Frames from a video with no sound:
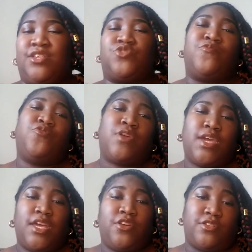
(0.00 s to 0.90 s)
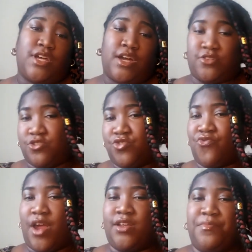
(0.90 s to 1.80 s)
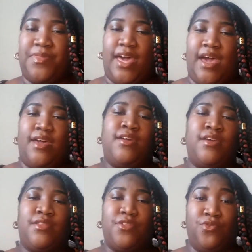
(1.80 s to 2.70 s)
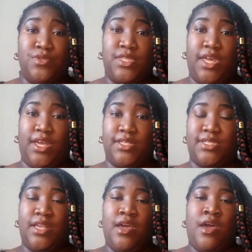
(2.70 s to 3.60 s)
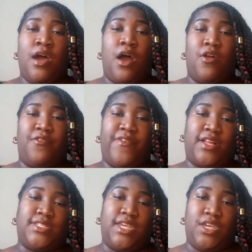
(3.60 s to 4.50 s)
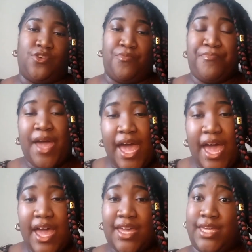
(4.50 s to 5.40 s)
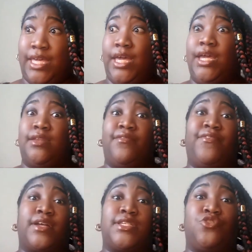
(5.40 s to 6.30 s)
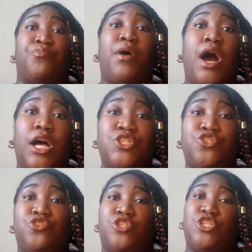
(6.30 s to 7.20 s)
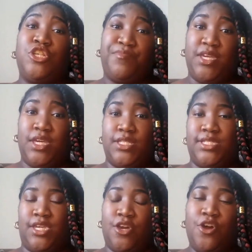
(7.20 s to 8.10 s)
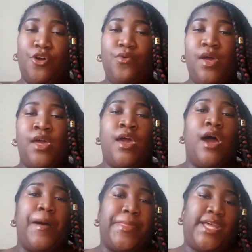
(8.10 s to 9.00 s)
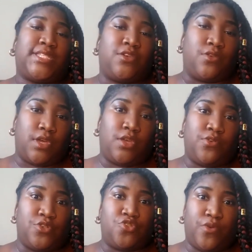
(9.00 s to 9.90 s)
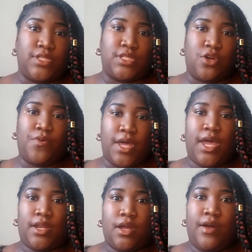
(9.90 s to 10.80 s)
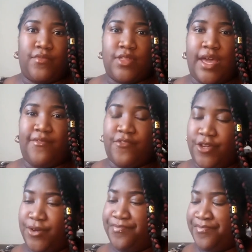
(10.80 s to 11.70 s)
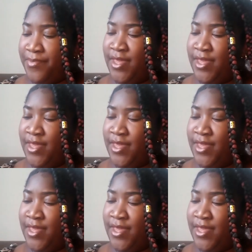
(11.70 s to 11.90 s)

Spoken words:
So if you can get your doctor to write up that those things are affecting your back and affecting your posture, you should be good to go. And that's how you can get your insurance to go ahead and cover that for you.